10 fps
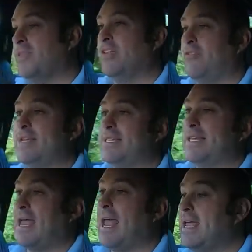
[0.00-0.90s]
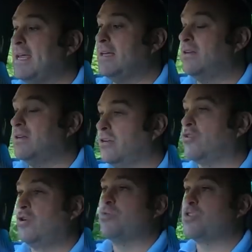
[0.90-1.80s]
There is a
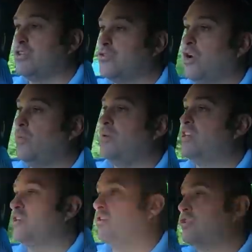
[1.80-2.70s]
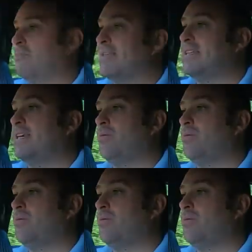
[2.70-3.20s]
cruise control which is automatic,